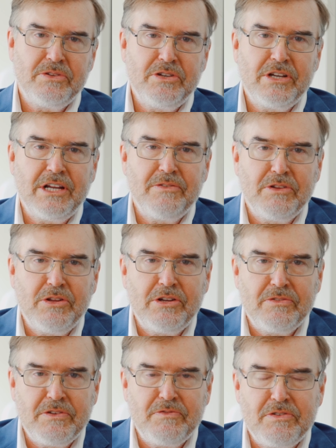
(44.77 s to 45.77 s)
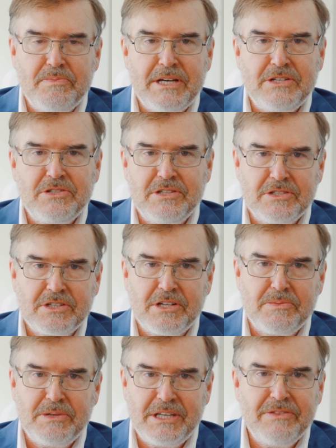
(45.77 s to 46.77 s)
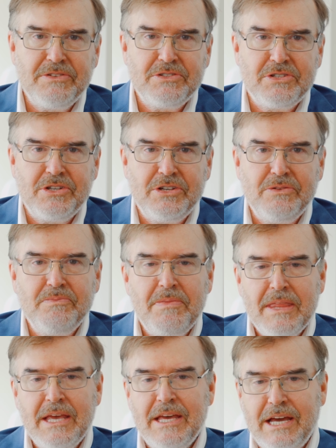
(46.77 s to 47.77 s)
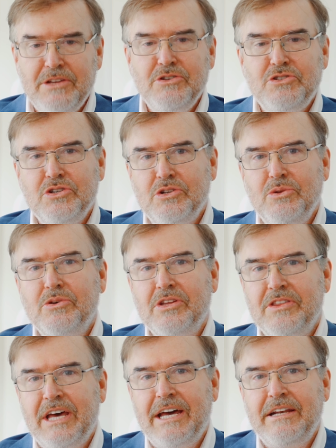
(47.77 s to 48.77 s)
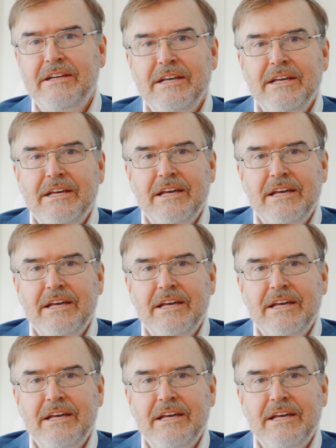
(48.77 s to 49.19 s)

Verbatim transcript: You're going to have a lot of information that's going to be given to you, and you should look at that.